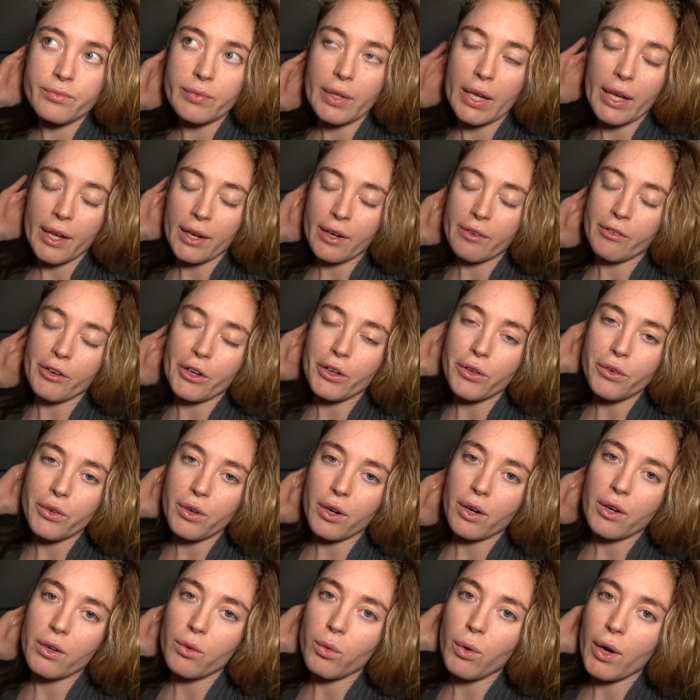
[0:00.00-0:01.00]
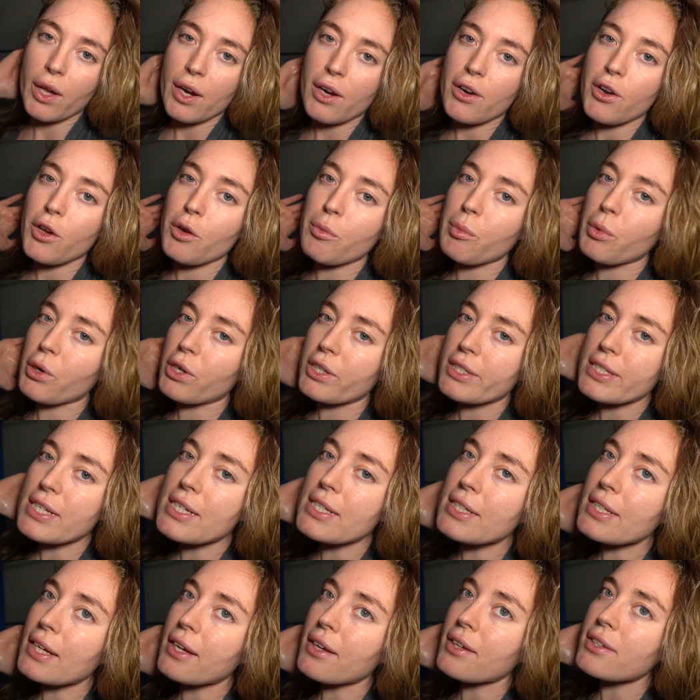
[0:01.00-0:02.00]
And if you want to know more
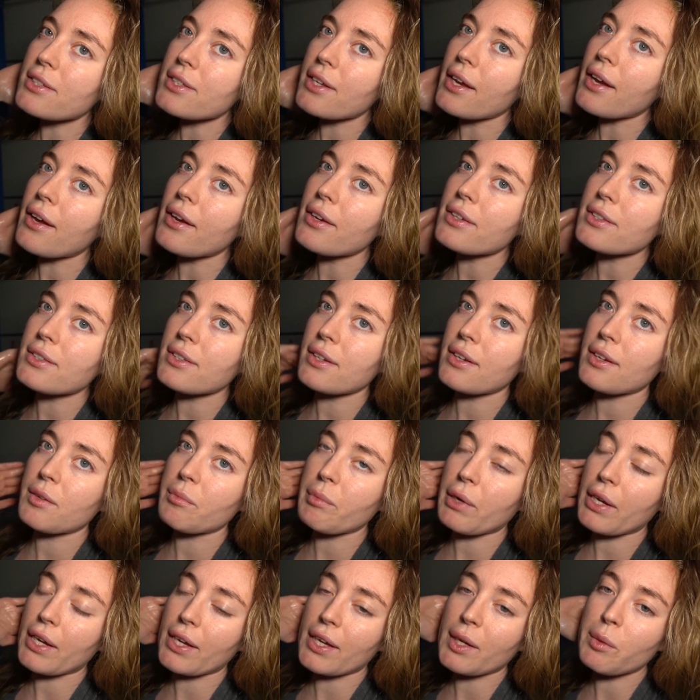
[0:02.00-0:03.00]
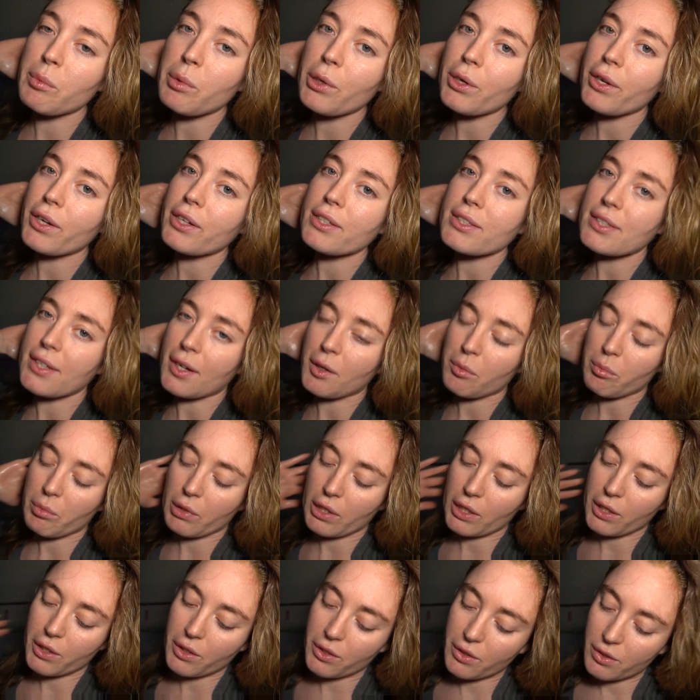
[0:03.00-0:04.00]
details, like I said, my ebook is down
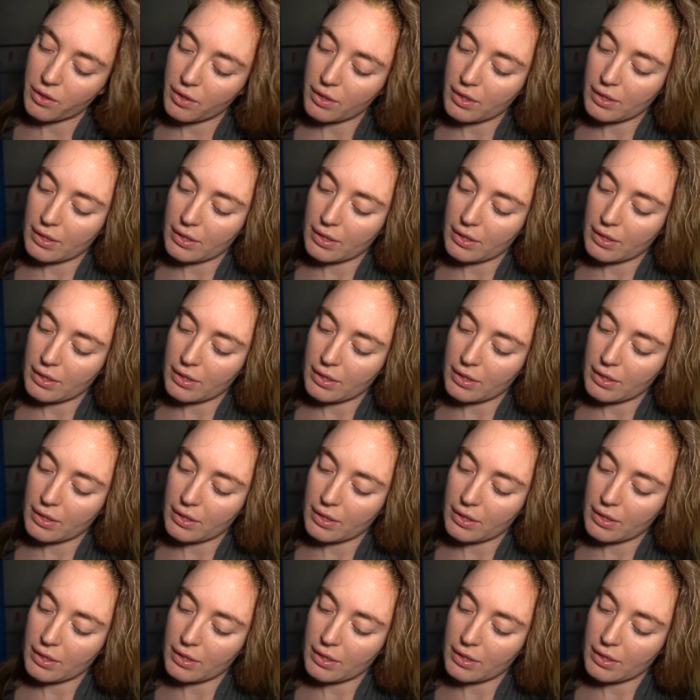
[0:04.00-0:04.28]
below,